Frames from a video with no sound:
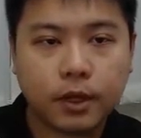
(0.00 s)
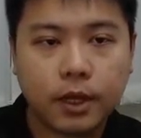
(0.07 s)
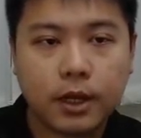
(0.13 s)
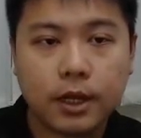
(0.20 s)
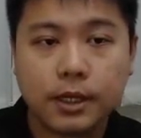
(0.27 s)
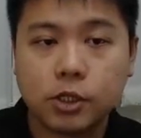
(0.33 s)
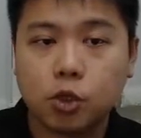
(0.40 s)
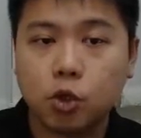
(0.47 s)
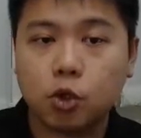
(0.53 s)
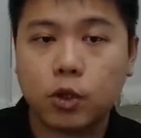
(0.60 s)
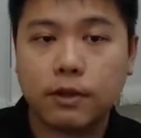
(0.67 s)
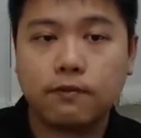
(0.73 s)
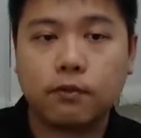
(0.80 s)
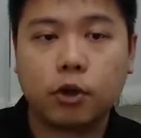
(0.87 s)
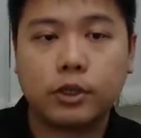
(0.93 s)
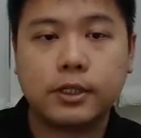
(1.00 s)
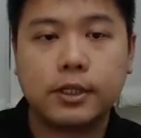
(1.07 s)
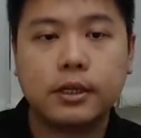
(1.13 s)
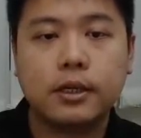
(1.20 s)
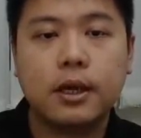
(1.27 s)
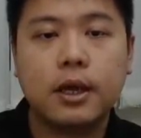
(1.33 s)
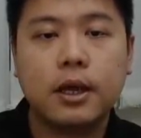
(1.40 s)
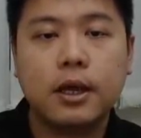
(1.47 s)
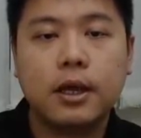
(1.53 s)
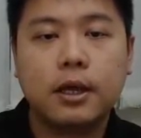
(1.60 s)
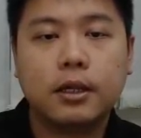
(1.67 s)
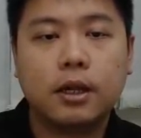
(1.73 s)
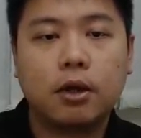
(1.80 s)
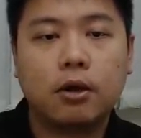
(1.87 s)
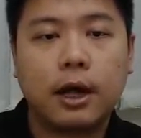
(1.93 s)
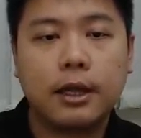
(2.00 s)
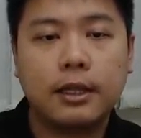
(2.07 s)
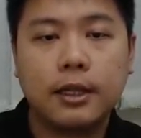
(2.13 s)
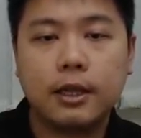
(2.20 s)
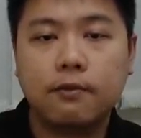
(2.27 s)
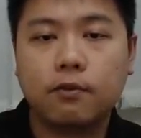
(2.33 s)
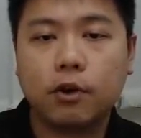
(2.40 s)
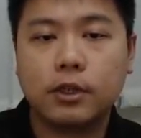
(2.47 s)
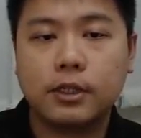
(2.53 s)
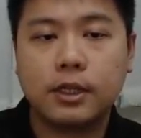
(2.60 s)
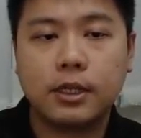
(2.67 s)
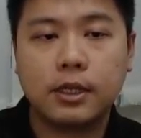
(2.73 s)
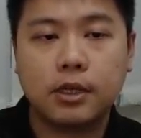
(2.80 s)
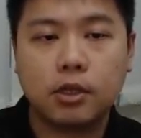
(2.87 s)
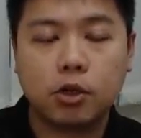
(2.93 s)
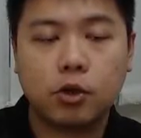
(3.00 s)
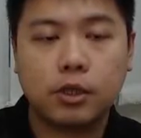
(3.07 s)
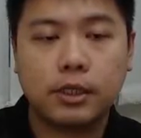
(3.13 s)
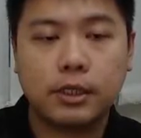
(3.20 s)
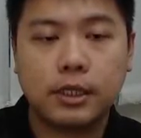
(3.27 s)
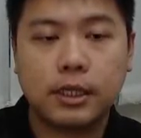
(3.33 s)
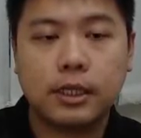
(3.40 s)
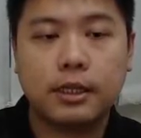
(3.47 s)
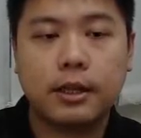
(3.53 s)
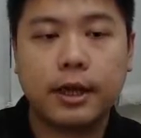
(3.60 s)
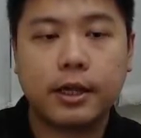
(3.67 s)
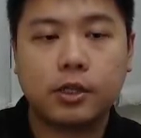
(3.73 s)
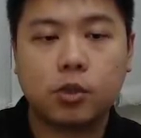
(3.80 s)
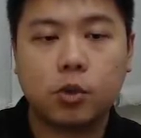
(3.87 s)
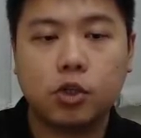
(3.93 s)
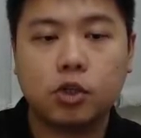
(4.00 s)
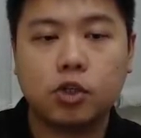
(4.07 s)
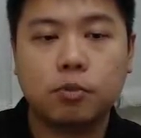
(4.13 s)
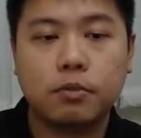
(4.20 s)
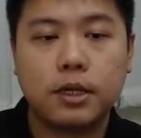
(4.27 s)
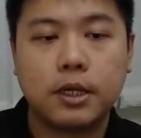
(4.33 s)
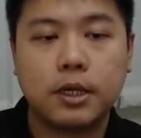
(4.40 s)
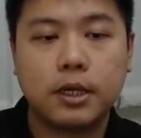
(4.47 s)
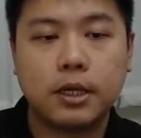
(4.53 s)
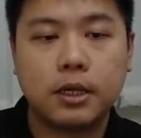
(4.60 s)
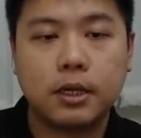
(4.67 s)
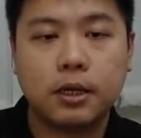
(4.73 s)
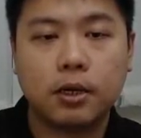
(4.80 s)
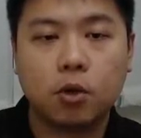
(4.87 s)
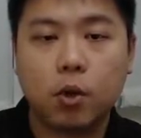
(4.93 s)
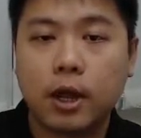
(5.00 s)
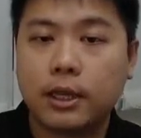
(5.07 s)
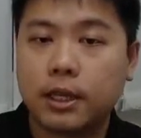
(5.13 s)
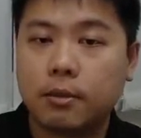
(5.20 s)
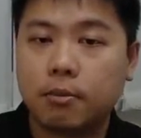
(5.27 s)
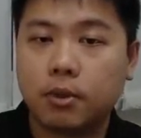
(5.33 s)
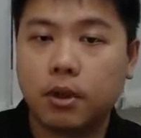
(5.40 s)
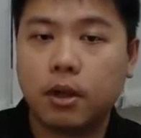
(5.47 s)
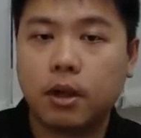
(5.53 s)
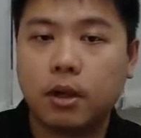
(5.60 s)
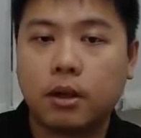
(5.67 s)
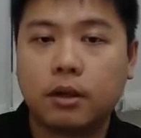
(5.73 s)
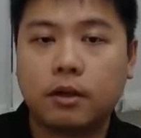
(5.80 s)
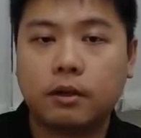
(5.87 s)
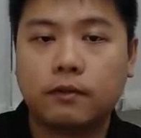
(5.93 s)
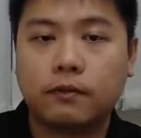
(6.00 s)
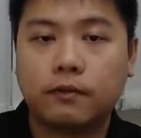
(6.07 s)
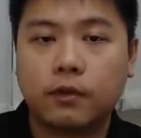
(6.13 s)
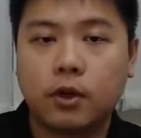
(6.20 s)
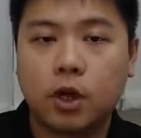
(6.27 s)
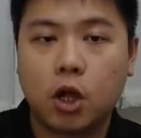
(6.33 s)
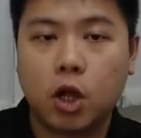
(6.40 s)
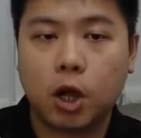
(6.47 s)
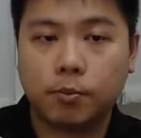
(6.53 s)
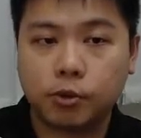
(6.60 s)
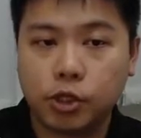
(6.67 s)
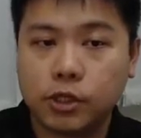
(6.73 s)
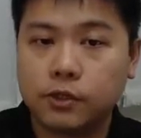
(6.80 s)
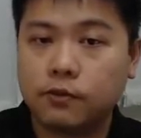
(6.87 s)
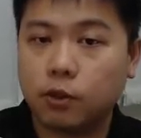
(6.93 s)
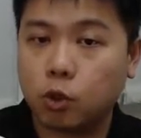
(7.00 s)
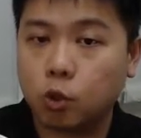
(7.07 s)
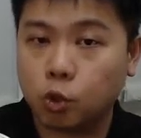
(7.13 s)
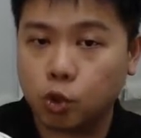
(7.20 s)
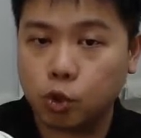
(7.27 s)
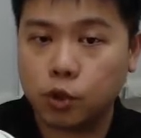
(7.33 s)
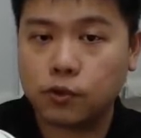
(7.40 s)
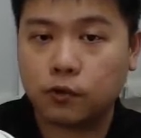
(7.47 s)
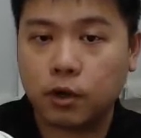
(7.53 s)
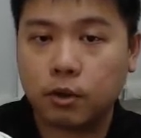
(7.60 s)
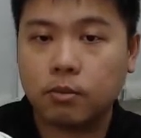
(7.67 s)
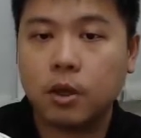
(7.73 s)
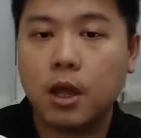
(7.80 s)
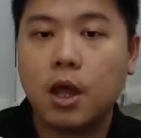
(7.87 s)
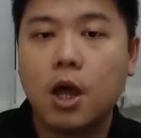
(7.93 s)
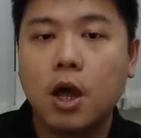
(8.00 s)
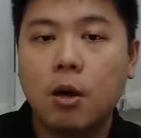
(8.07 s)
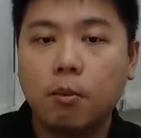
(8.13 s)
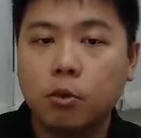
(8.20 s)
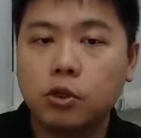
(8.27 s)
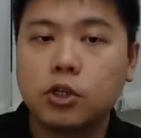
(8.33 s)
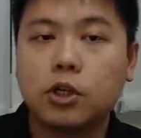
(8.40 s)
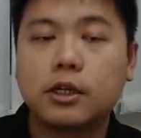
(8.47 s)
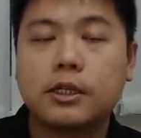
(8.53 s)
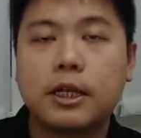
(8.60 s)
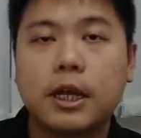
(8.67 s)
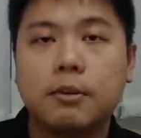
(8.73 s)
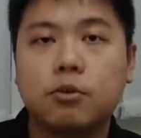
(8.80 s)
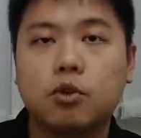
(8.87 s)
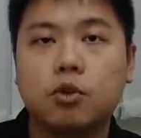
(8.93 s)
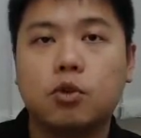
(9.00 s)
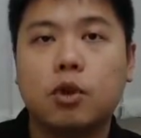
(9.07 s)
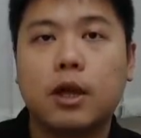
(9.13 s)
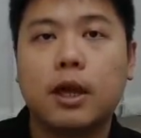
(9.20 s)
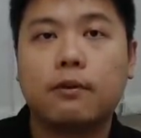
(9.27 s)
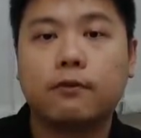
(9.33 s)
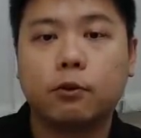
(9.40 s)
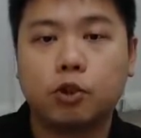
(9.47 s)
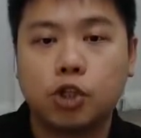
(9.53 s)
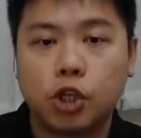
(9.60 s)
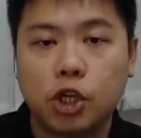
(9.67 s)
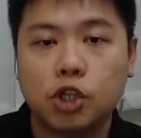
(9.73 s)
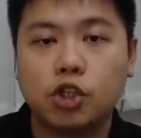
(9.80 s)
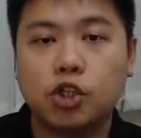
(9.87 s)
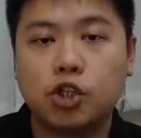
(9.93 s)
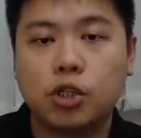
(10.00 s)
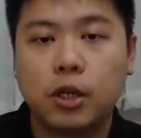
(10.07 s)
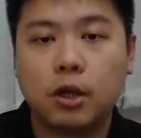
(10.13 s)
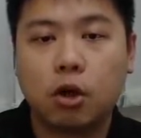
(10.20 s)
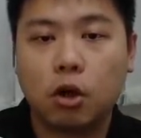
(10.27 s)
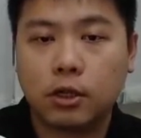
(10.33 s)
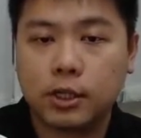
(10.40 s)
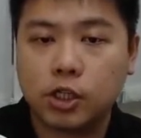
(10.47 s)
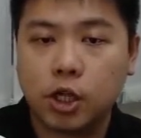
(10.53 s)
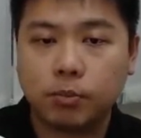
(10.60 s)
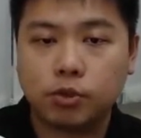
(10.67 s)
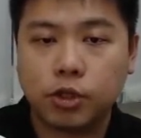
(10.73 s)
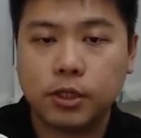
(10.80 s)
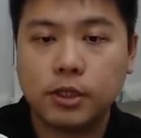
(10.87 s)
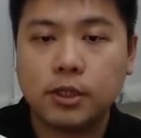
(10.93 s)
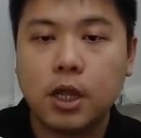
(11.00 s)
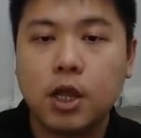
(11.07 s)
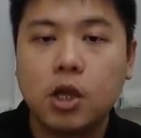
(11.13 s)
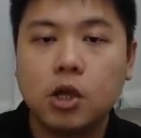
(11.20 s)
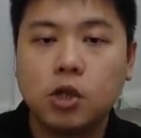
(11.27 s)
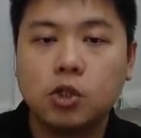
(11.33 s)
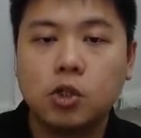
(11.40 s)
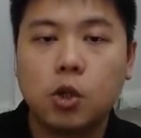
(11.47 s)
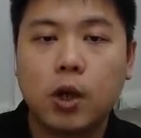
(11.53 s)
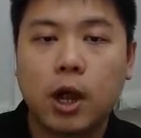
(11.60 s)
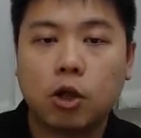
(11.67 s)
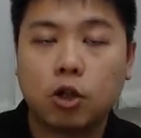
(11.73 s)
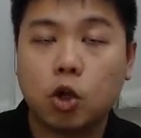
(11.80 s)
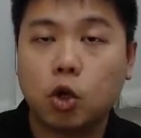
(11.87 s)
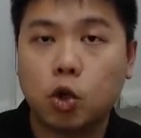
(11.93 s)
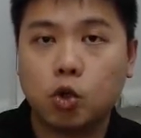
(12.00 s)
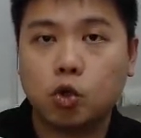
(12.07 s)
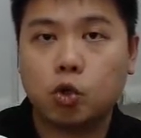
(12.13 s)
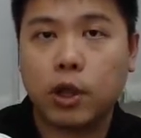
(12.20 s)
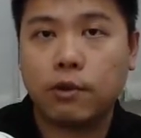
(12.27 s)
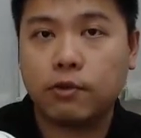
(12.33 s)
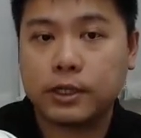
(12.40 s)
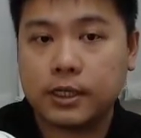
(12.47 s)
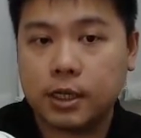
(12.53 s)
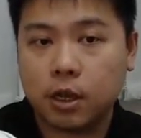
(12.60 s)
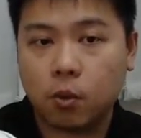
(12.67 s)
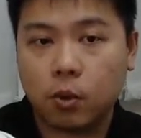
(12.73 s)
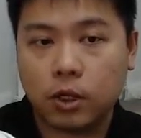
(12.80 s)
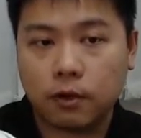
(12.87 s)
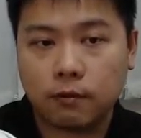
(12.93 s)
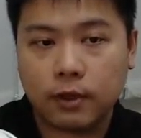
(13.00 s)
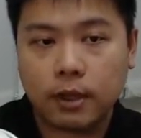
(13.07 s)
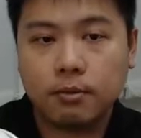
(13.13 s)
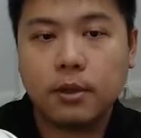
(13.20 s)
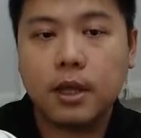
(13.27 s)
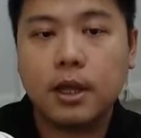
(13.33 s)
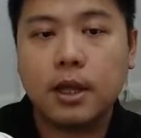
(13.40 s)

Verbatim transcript: Let's go to invoicing. Now under invoicing, you'll see there is going to be quite a number of options for you to choose from. Most of the time you do not have to change all these options, so I'll not go through every single one of them.